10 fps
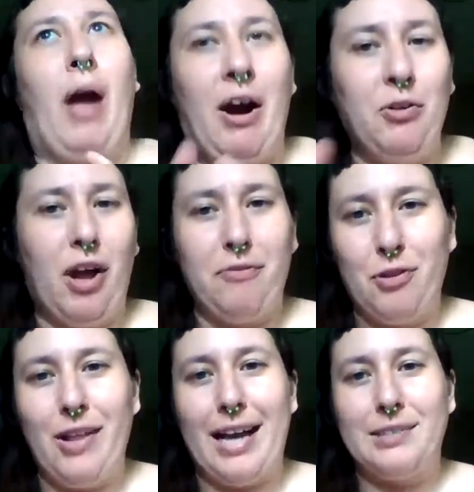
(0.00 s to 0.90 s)
held
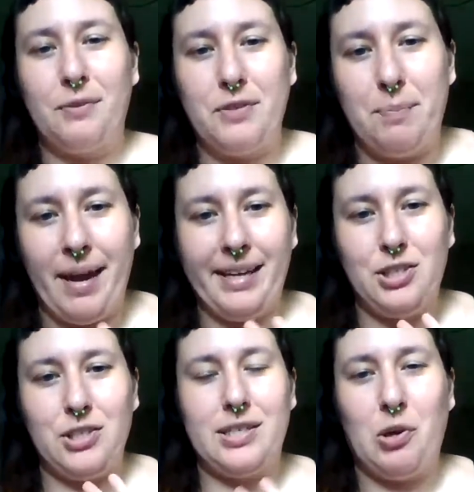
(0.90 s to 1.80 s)
off the last fifty
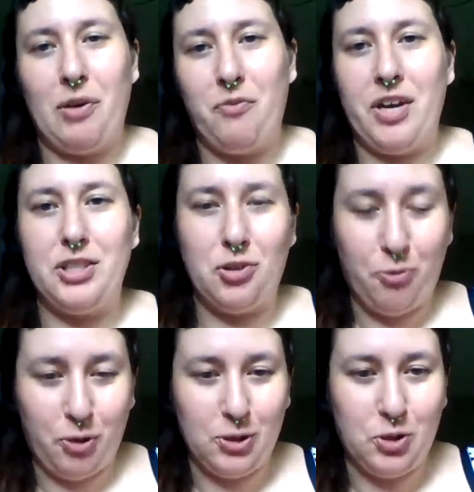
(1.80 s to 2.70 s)
pages until I finished
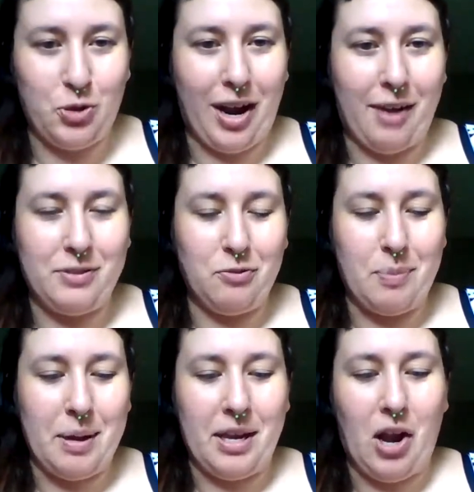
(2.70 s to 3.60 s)
the first draft of
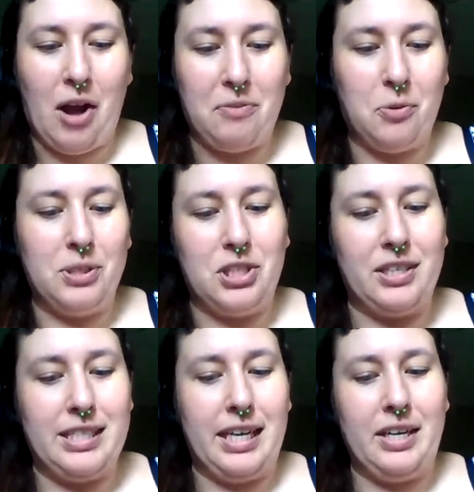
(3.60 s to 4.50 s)
my novel, which
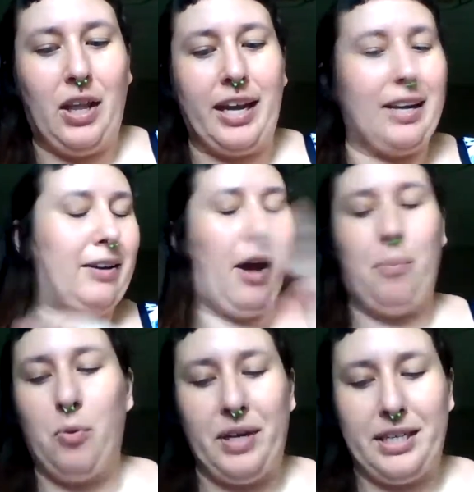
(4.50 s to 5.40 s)
I did like a
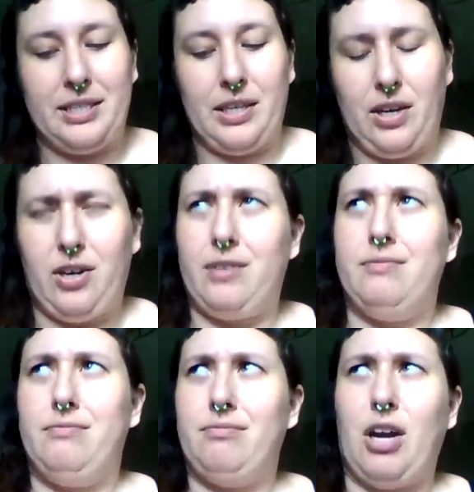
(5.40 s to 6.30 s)
couple weeks or
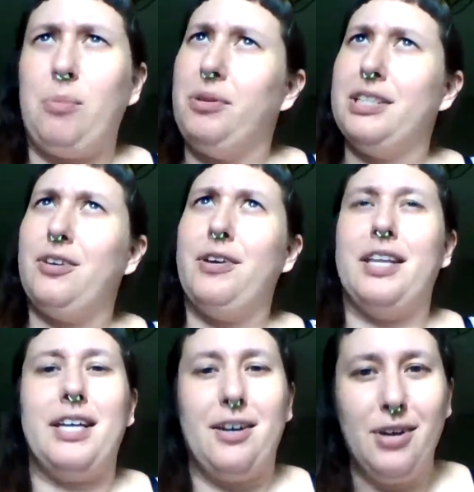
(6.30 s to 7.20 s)
a couple weeks ago, I
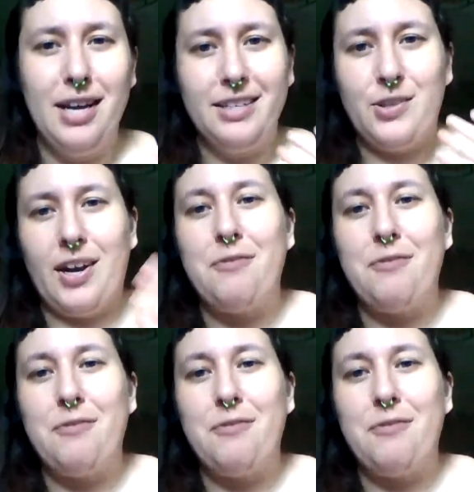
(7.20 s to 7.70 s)
think now. So